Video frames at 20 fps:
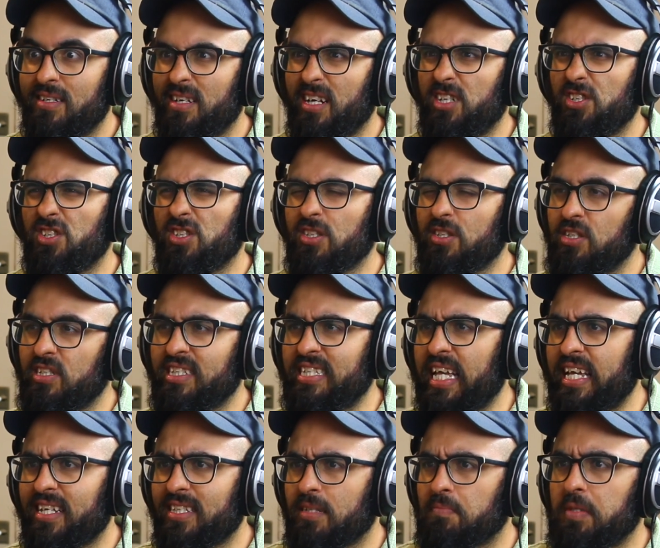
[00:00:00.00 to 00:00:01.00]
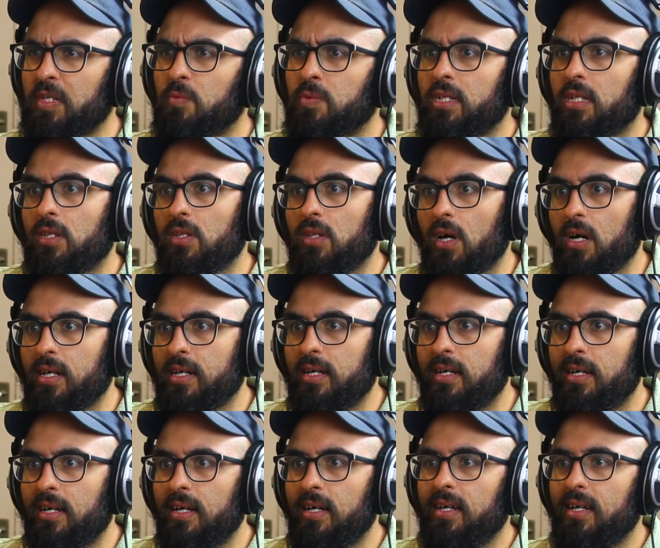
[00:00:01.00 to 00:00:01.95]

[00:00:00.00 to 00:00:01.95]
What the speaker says: and just saying something with a look.